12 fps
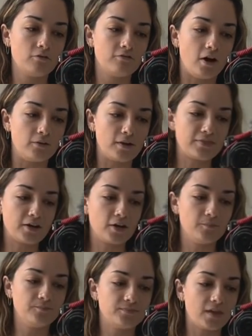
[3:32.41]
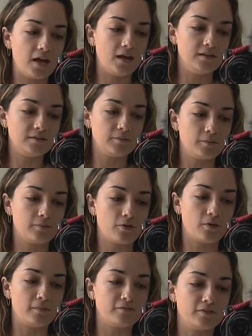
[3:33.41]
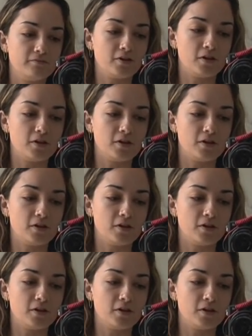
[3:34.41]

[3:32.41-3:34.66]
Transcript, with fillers: font right there. And I'm gonna throw on my flip